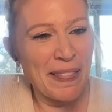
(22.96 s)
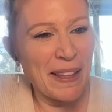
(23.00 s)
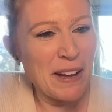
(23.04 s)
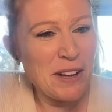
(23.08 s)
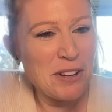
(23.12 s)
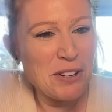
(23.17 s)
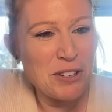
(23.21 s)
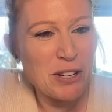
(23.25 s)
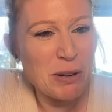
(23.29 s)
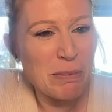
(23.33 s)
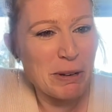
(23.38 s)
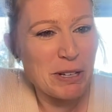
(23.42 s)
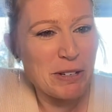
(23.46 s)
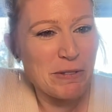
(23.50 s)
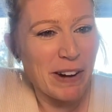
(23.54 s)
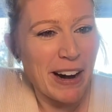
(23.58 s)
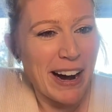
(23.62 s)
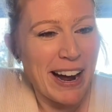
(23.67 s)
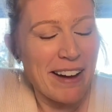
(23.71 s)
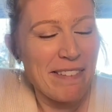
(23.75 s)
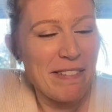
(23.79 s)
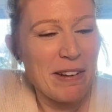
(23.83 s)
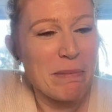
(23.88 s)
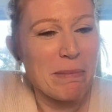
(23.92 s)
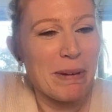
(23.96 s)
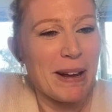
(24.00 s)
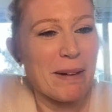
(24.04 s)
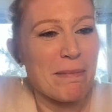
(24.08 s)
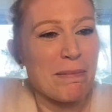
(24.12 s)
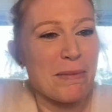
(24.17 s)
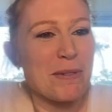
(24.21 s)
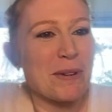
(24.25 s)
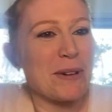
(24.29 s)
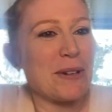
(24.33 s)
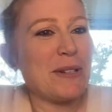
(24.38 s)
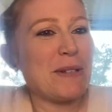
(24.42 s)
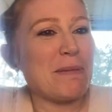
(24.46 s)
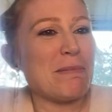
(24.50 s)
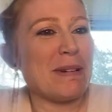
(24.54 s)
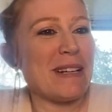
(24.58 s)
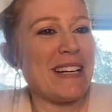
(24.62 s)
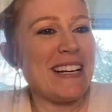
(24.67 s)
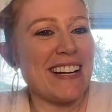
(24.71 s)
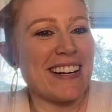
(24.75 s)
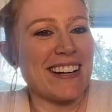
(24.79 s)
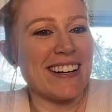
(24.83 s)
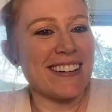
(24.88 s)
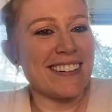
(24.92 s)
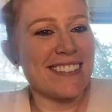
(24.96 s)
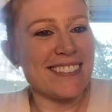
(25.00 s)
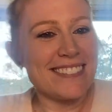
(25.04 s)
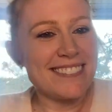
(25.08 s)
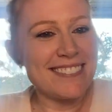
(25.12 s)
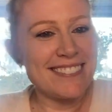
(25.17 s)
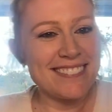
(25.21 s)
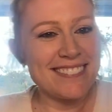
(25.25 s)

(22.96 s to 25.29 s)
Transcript: Thank you so much for having me. I'm thrilled to be here.